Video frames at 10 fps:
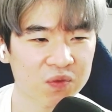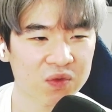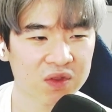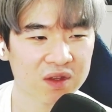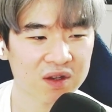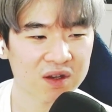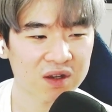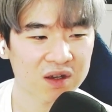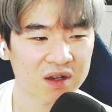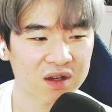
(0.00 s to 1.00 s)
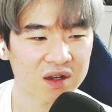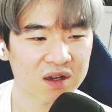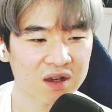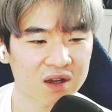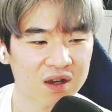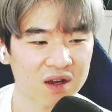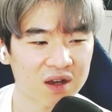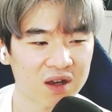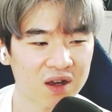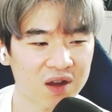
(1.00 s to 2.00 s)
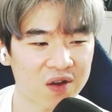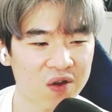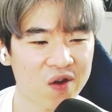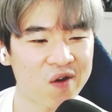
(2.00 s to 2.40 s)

(no one is talking)